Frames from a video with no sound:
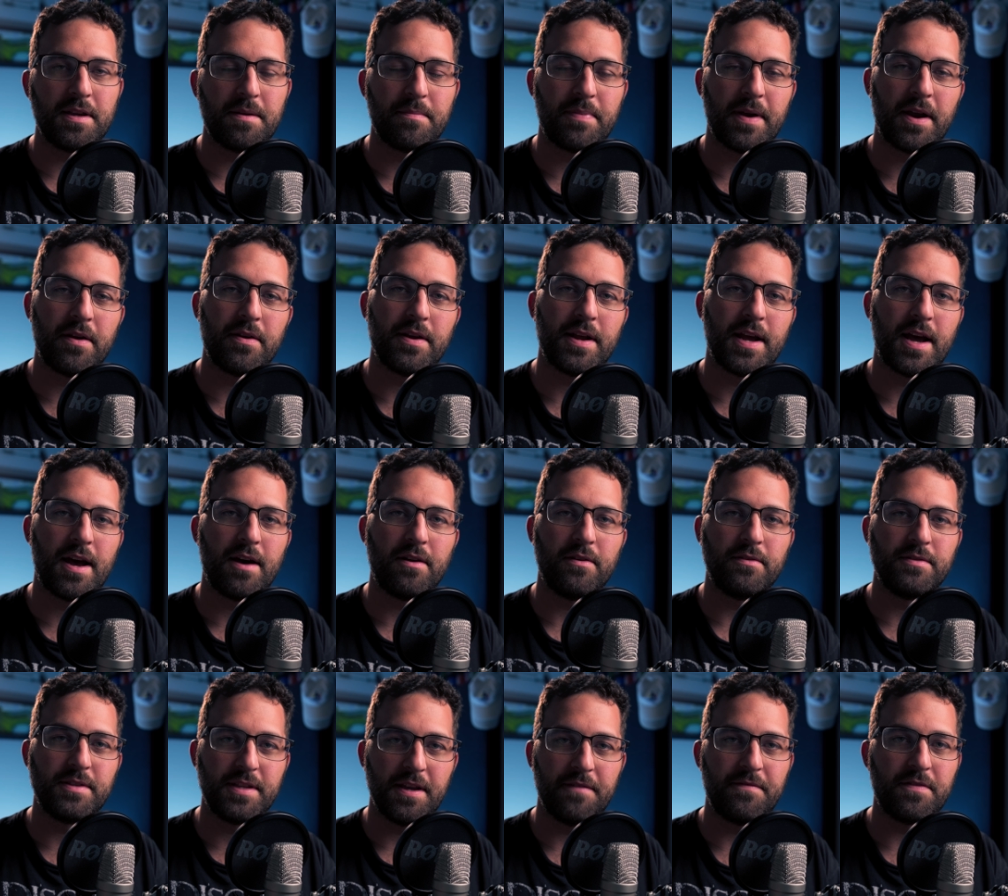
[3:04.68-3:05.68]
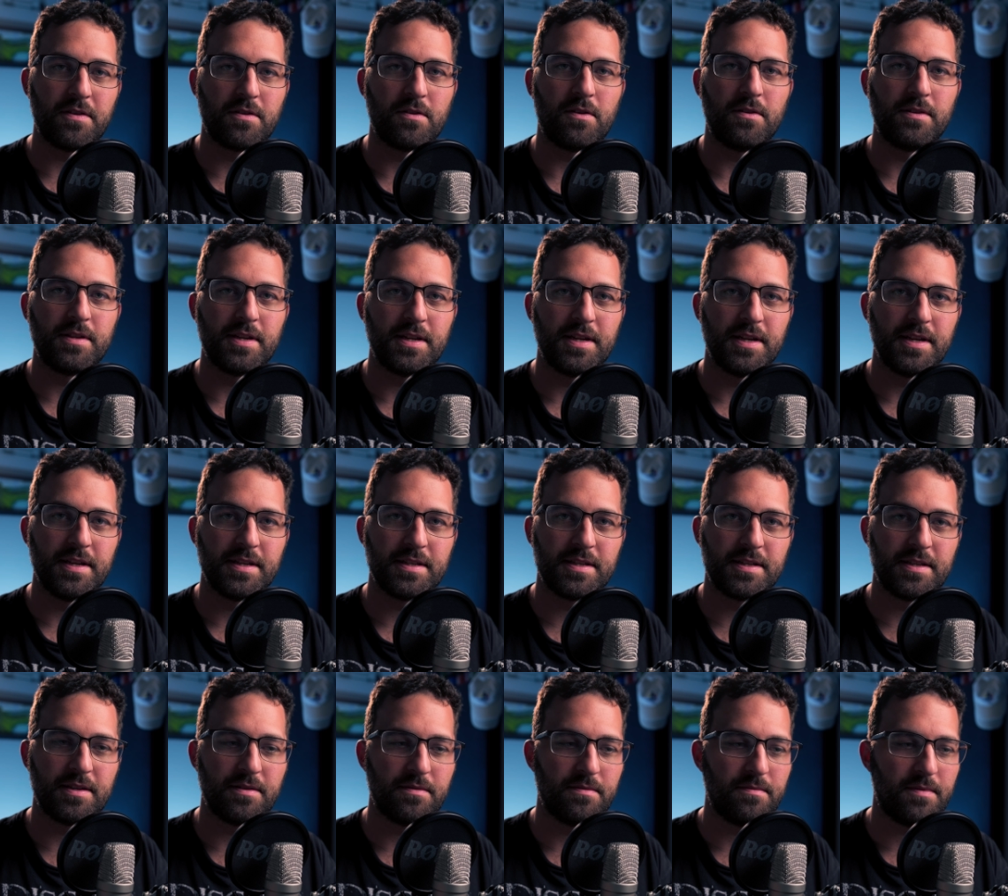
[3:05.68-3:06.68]
apparent how difficult it
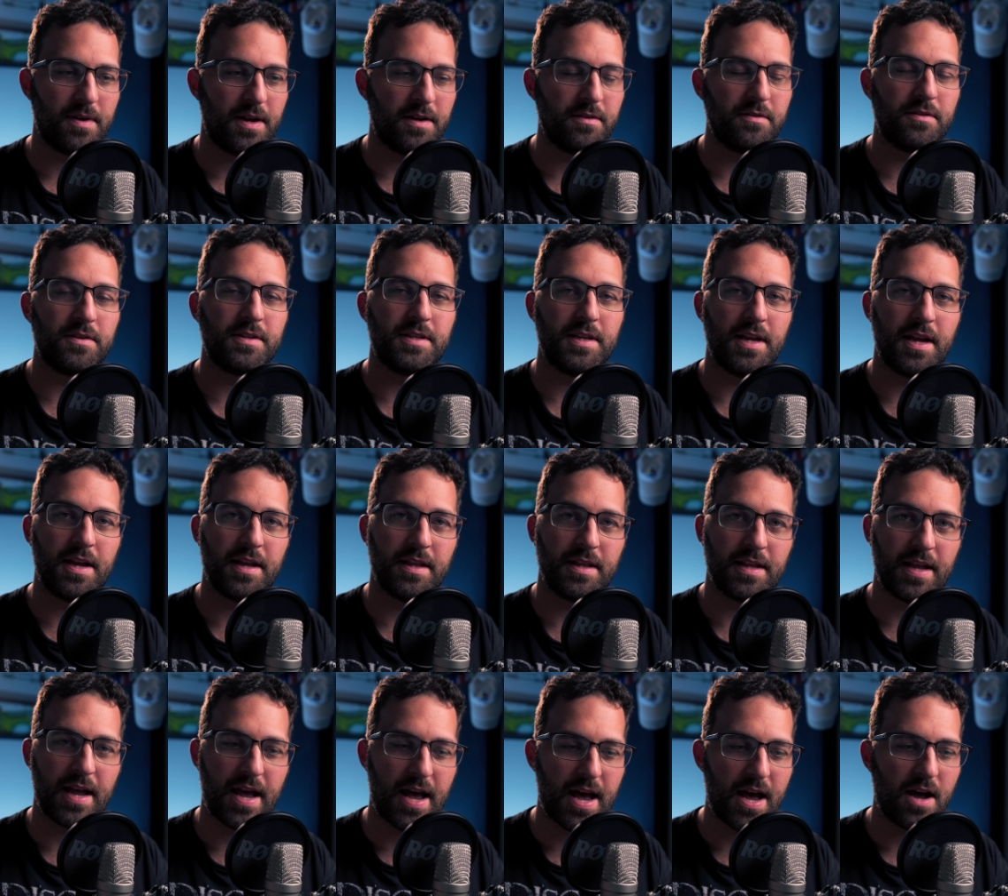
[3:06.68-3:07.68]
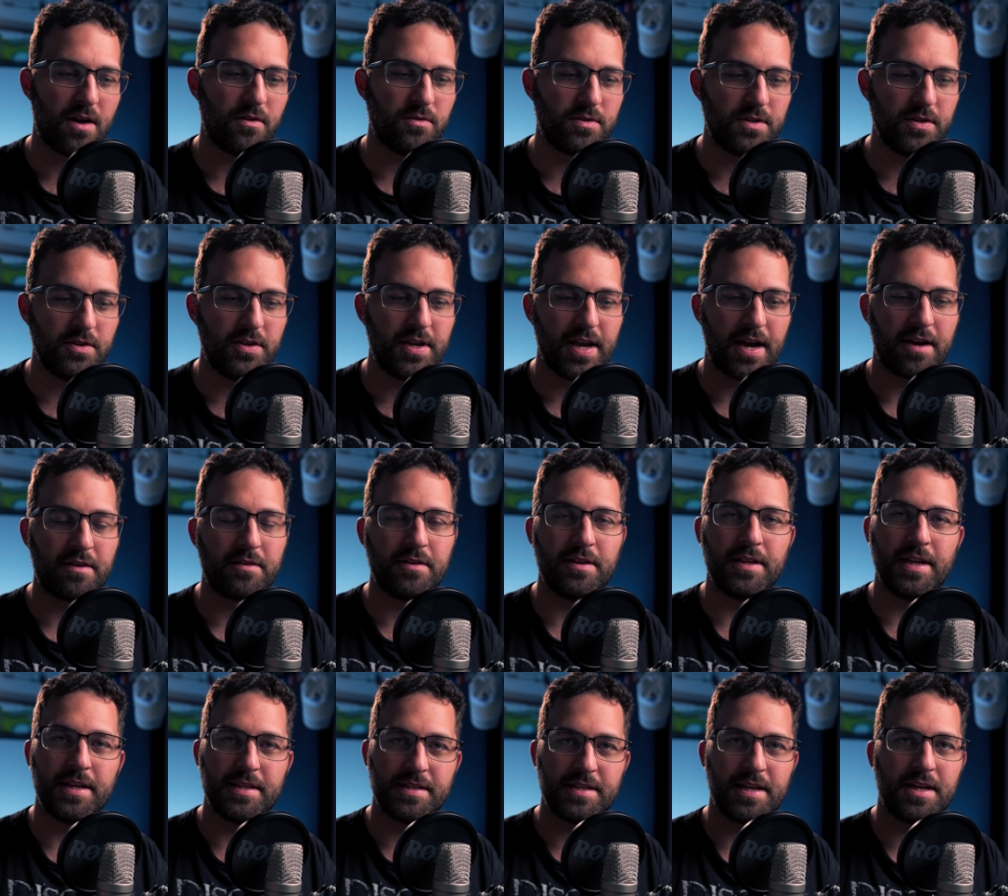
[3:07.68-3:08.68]
is to understand how to
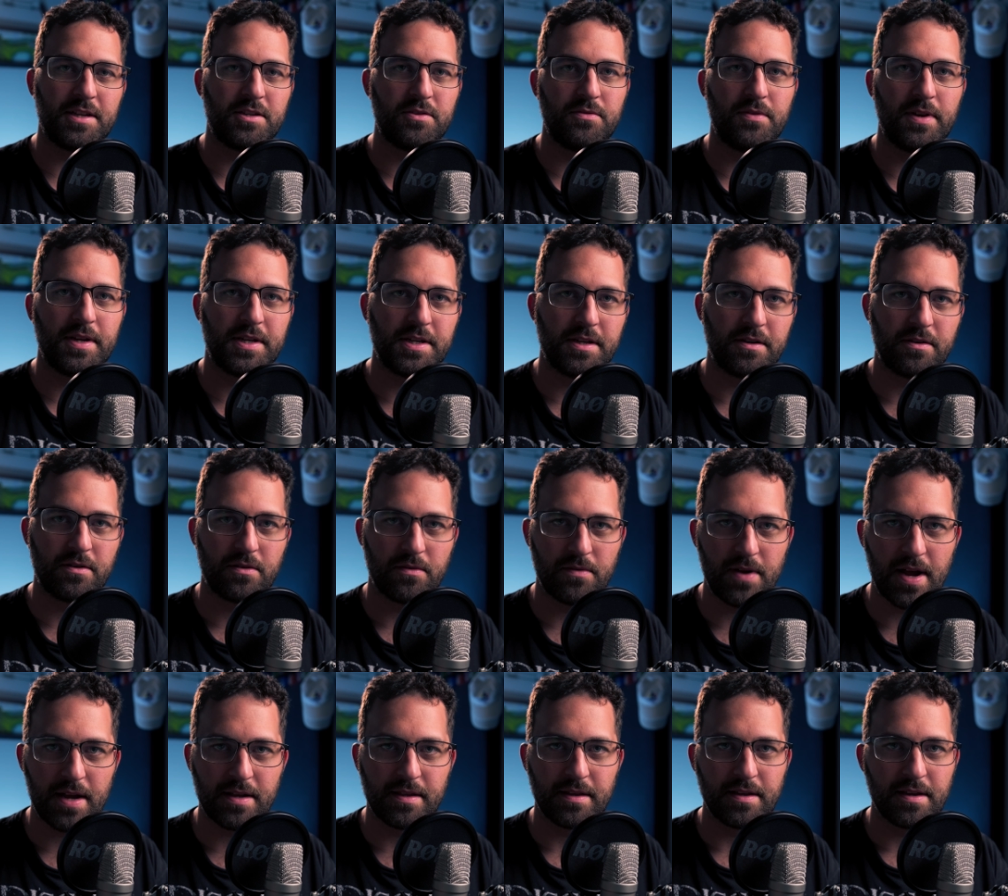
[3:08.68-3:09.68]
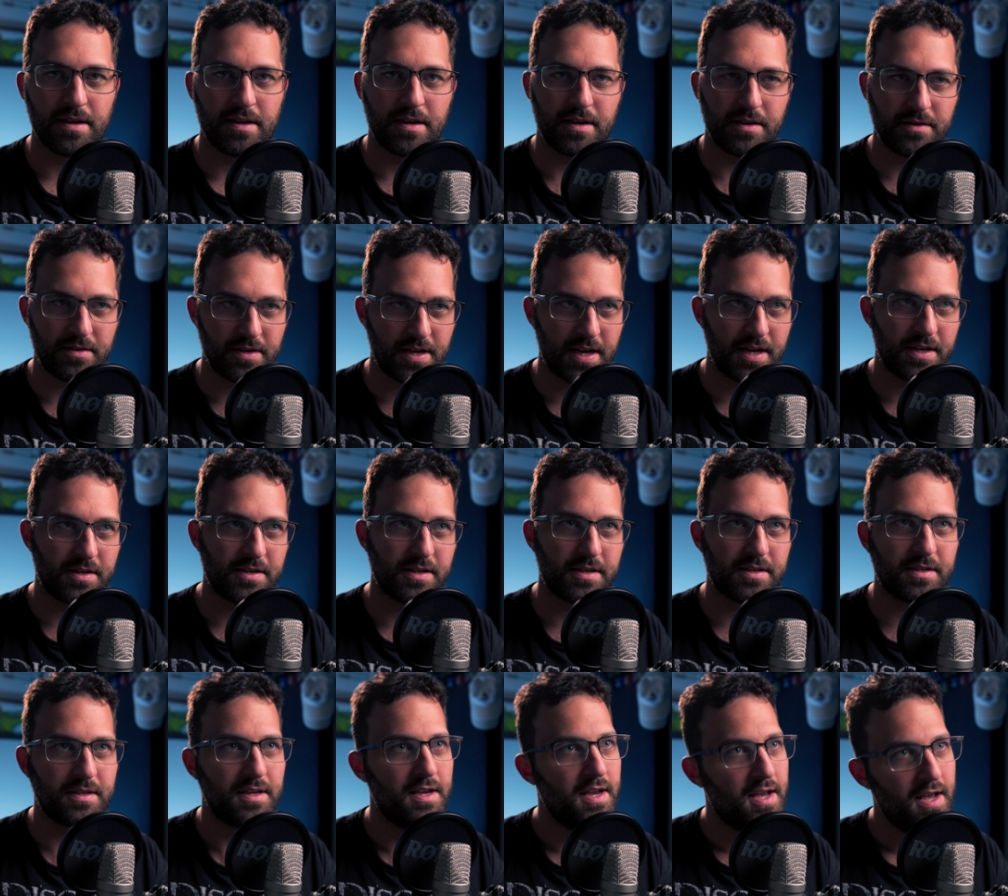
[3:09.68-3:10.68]
calculate saturation correctly because you can't
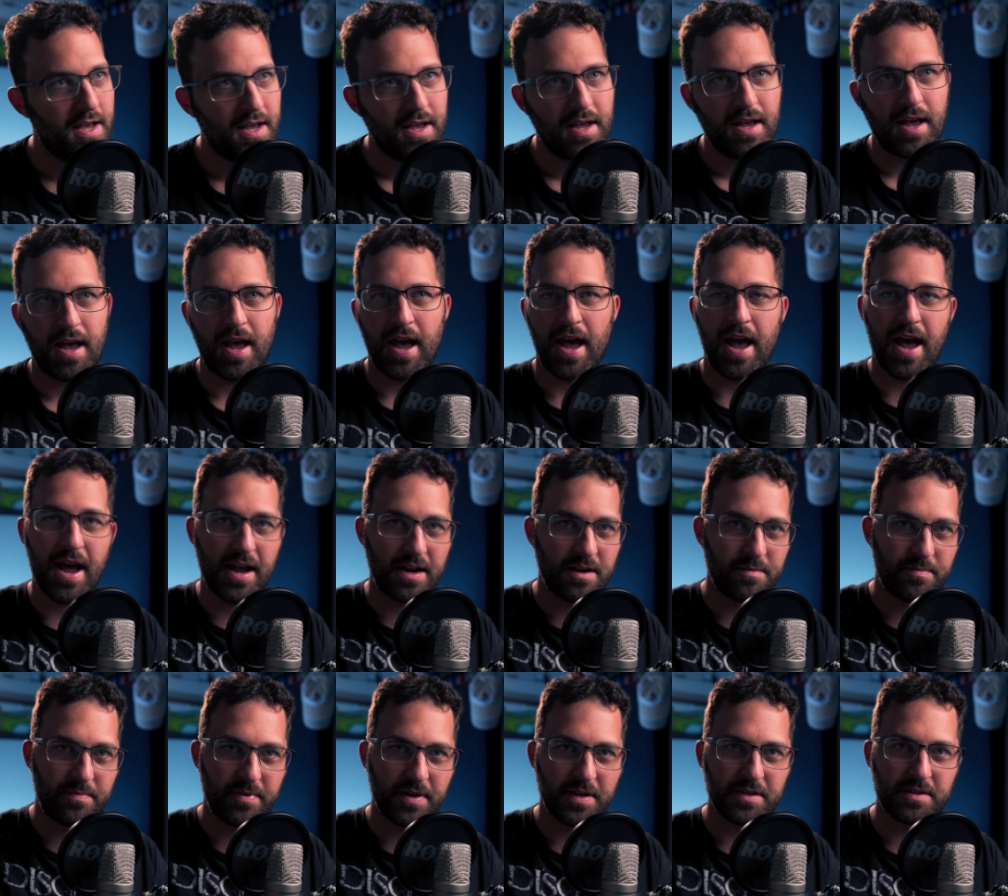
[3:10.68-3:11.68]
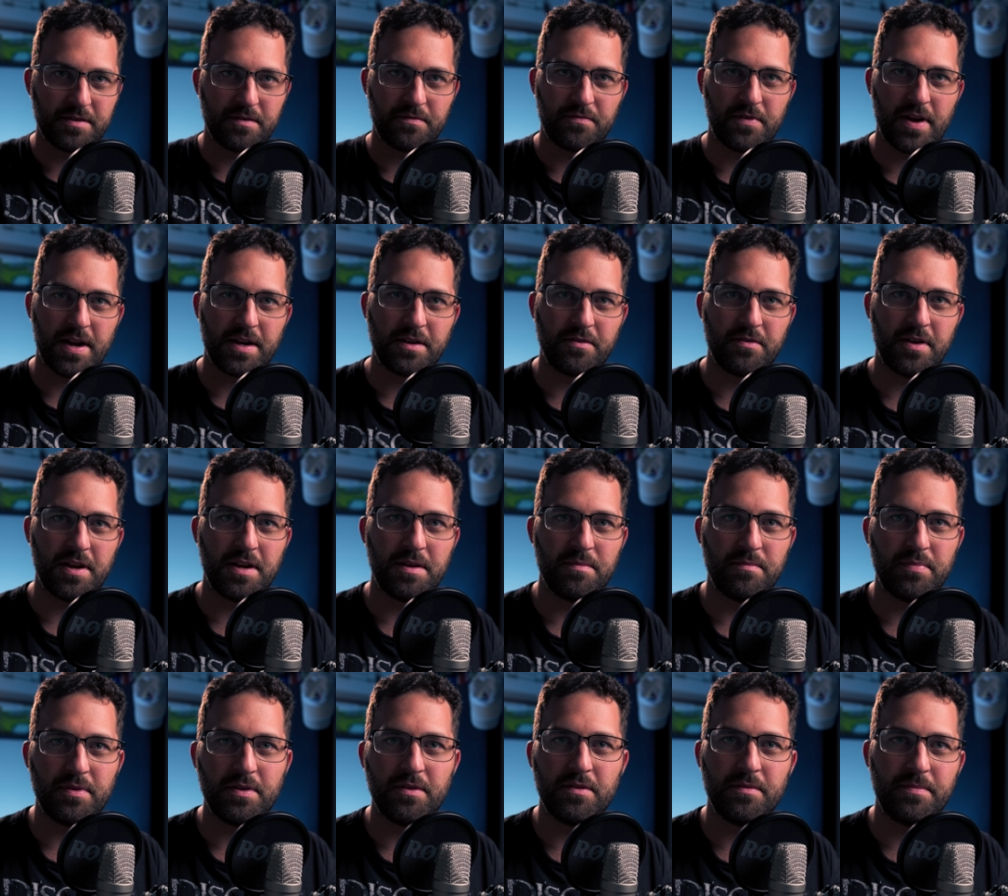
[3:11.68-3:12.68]
just add a bunch of red, green,
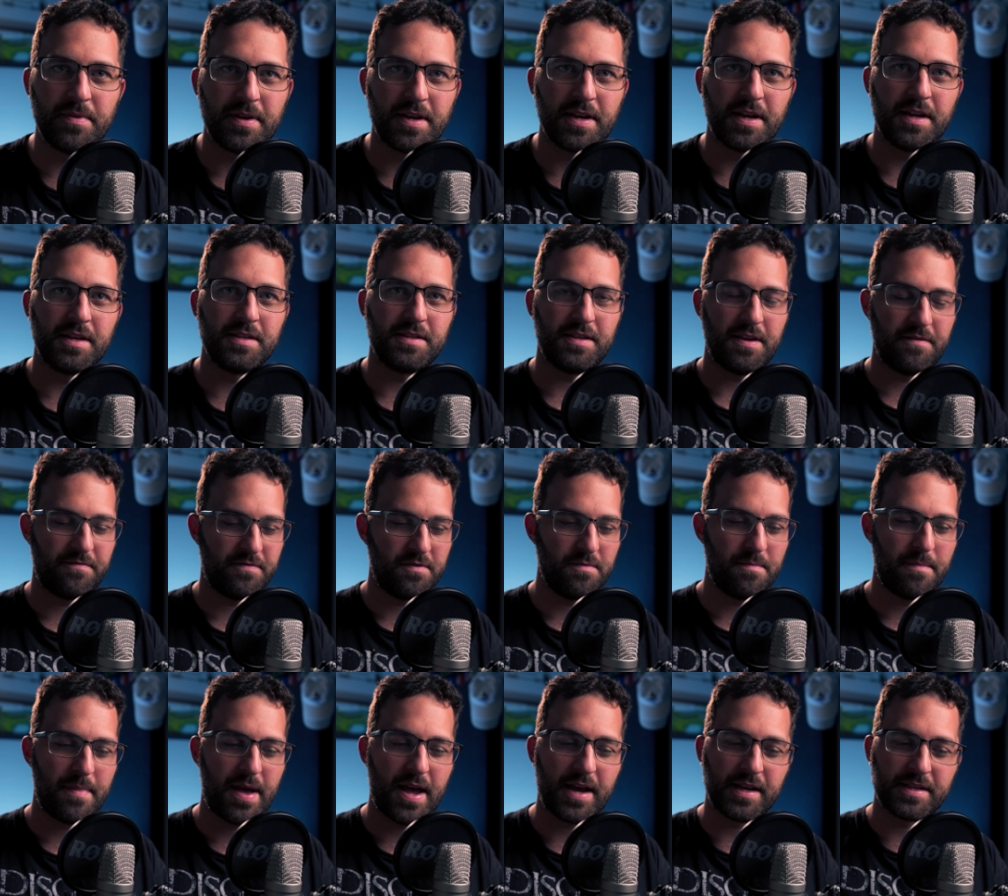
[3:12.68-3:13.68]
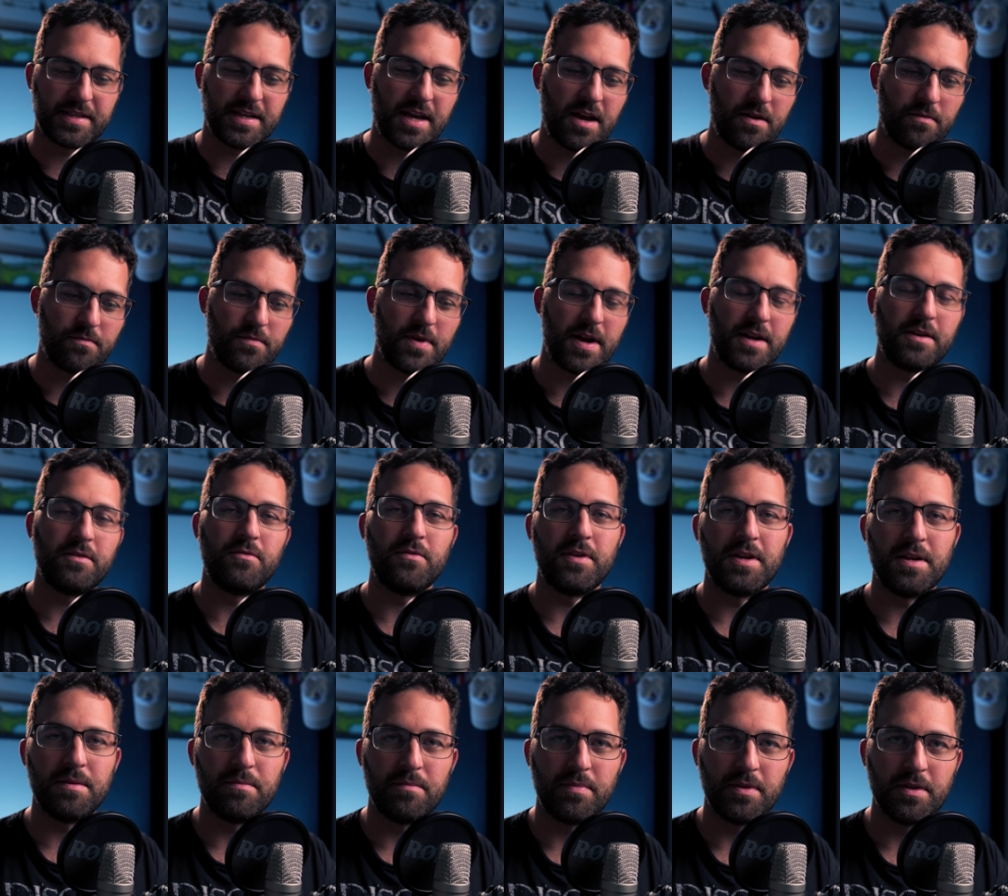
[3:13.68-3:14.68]
and blue because if you max out red,
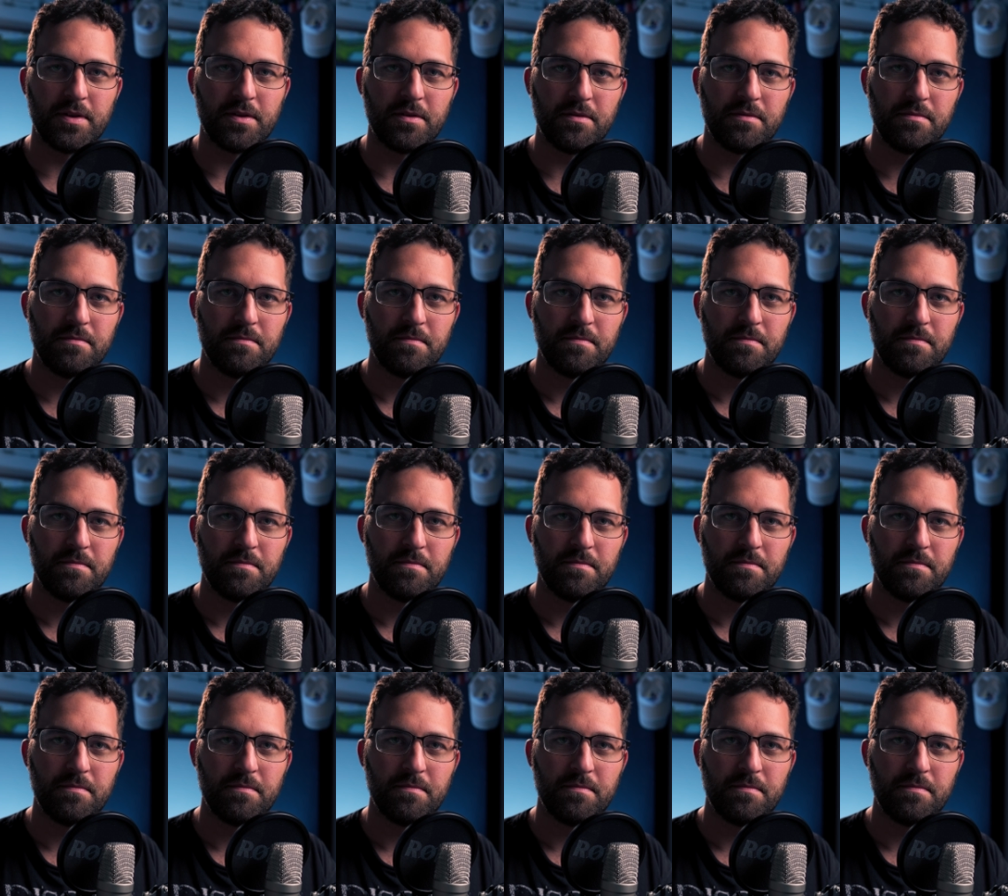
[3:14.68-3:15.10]
green, and blue,